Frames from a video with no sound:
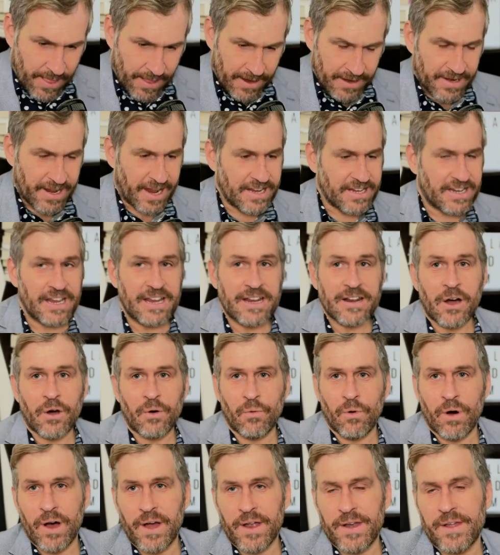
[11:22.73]

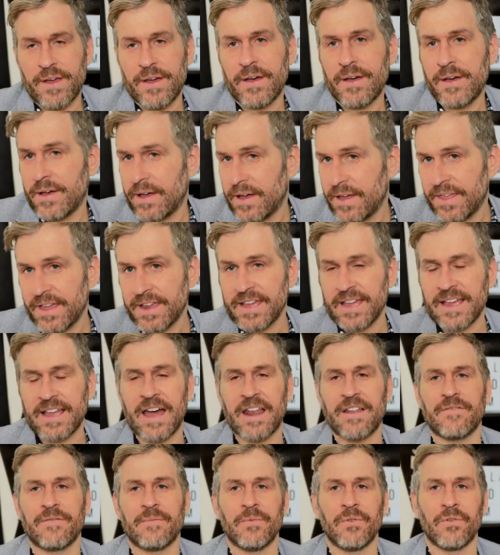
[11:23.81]
1901. I think I
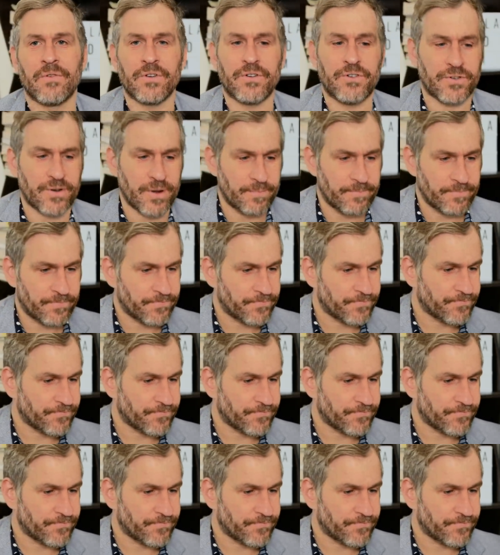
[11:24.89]
got it from Nordstrom.